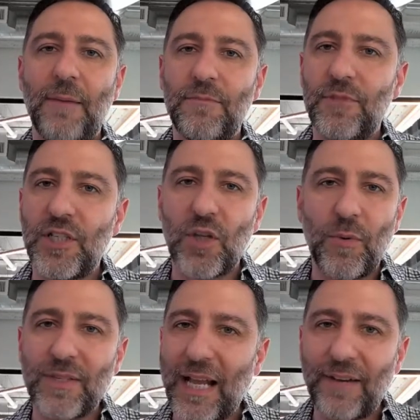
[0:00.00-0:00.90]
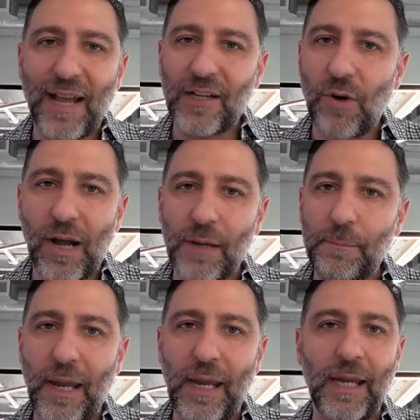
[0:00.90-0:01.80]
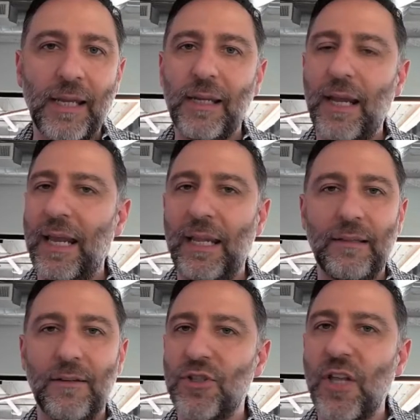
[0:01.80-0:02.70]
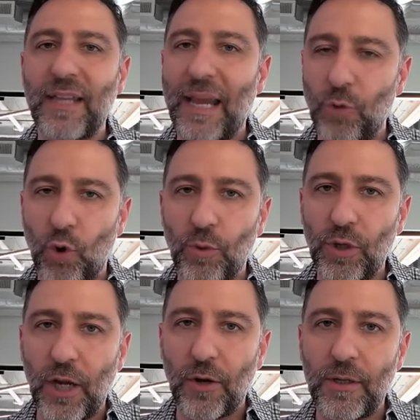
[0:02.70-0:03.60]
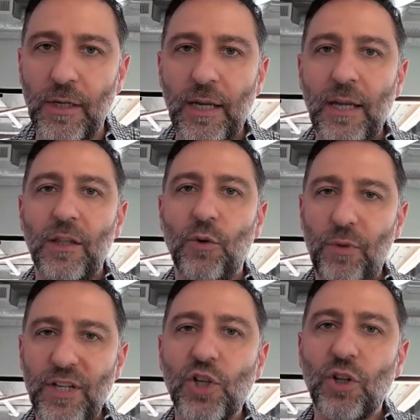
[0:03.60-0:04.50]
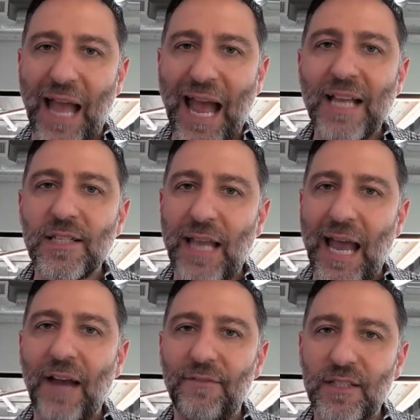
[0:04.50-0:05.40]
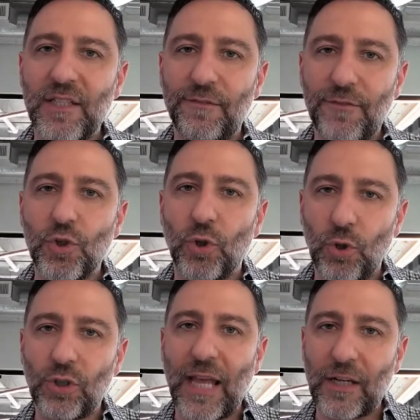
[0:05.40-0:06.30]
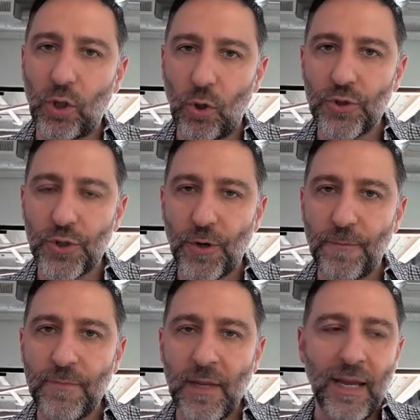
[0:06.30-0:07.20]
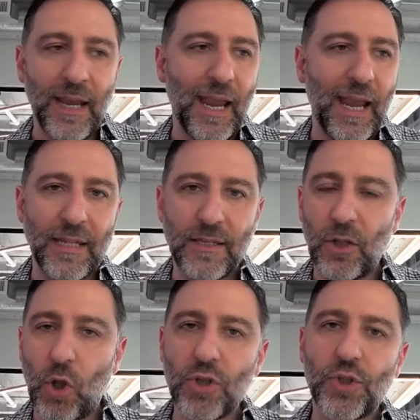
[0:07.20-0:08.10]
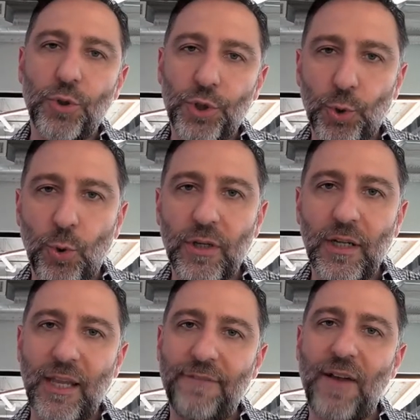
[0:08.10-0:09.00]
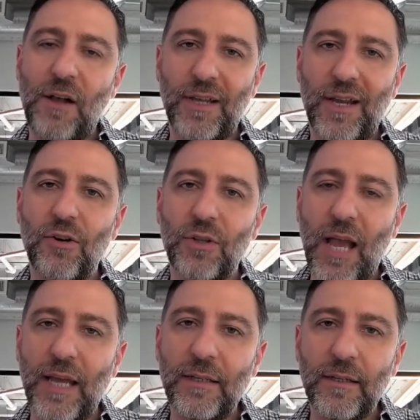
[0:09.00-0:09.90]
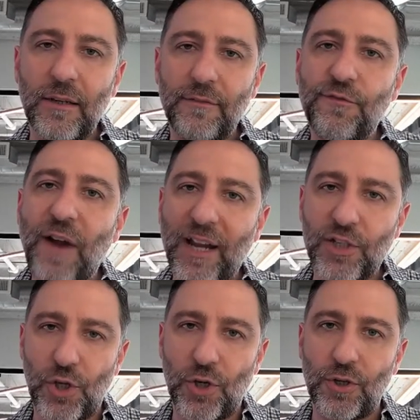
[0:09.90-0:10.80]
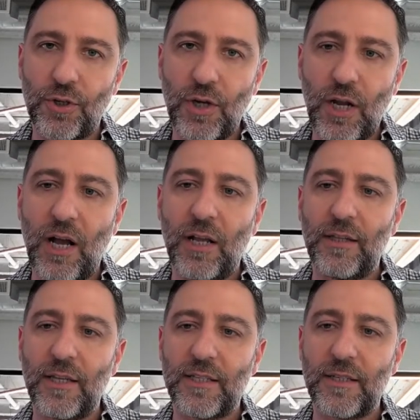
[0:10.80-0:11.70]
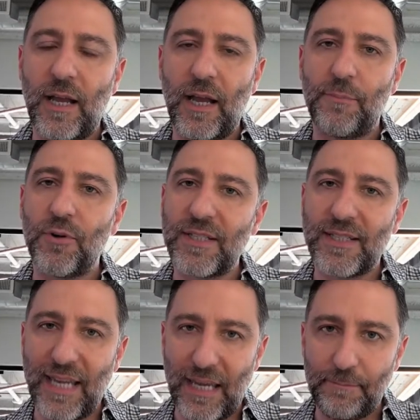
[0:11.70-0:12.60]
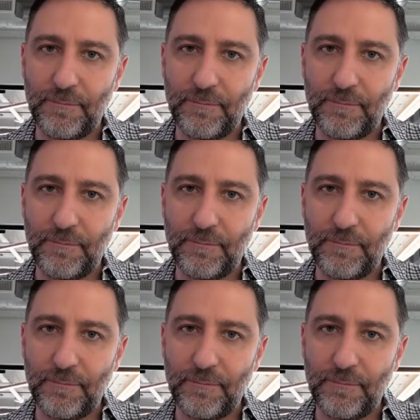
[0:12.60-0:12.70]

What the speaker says: She's always kind of had chronic pain, and there's nothing abnormal here. The regional asked to have this individual looked at closer. And long story short, they found a hairline fracture on this person's hip.